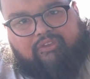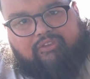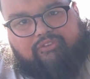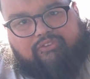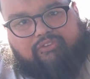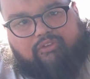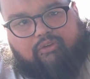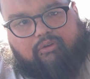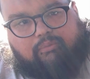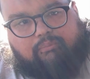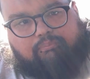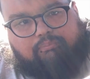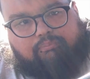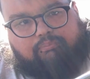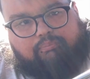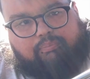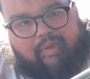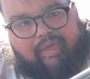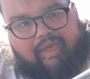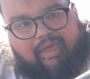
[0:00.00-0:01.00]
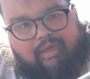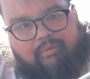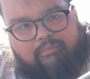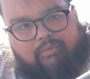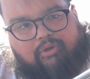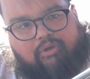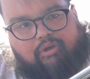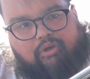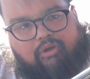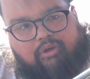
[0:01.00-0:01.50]
So bam,
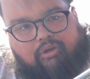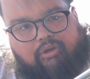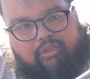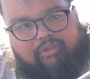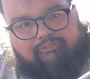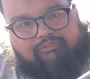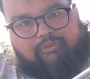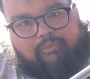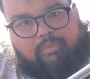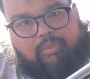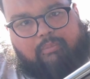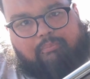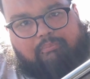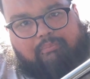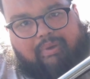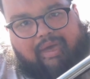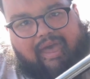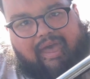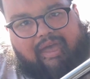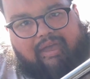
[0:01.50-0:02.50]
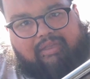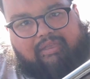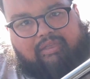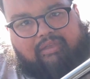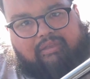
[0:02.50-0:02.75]
hook it from the back.